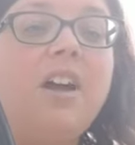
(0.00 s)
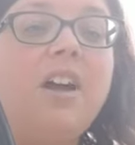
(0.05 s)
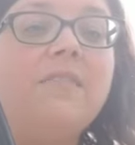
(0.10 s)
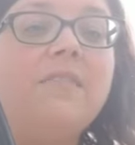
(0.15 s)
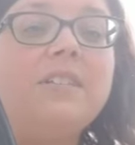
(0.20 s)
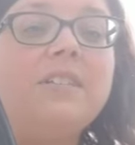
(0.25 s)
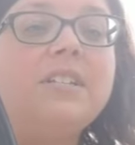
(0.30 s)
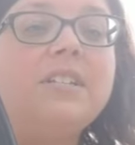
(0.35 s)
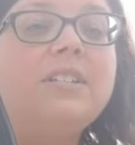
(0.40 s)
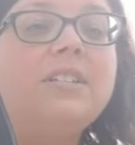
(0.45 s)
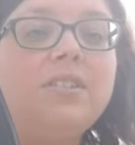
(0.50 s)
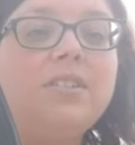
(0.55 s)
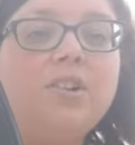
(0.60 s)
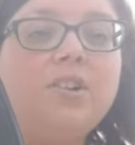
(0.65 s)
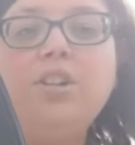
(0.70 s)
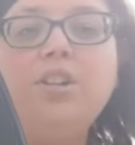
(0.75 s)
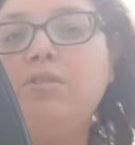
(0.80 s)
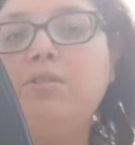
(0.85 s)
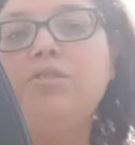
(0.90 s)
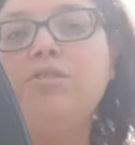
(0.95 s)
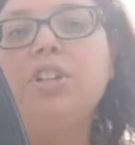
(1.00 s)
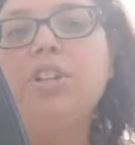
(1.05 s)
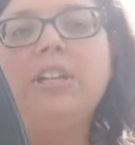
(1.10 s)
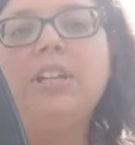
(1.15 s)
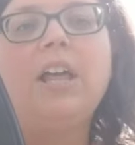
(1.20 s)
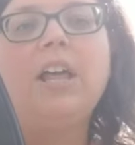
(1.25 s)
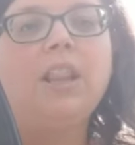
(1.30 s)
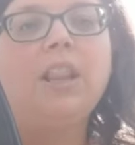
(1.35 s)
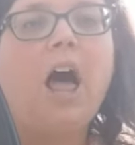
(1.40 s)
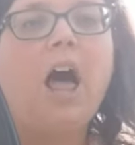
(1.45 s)
office, they're usually
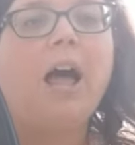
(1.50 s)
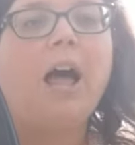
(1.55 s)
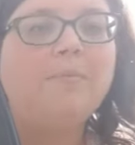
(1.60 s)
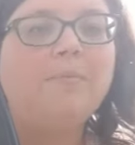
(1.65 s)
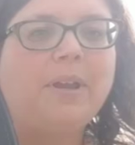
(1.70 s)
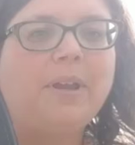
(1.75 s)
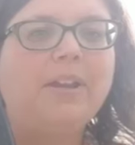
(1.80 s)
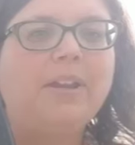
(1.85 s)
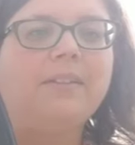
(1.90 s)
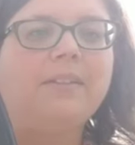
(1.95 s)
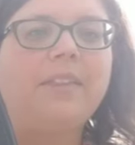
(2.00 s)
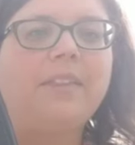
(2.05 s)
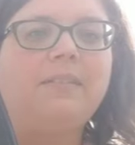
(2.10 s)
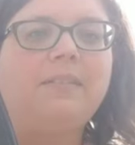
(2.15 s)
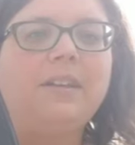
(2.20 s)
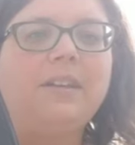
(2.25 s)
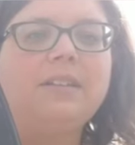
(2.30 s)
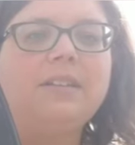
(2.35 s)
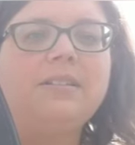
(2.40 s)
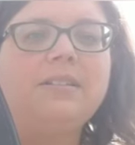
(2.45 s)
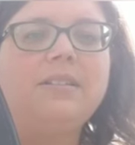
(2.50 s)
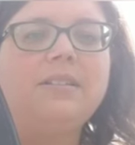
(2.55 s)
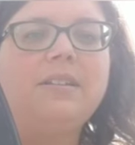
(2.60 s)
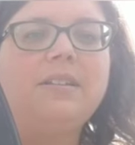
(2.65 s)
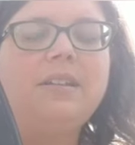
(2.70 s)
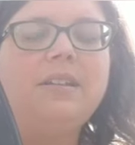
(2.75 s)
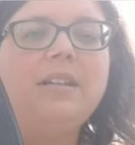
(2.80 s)
a lot bigger than this.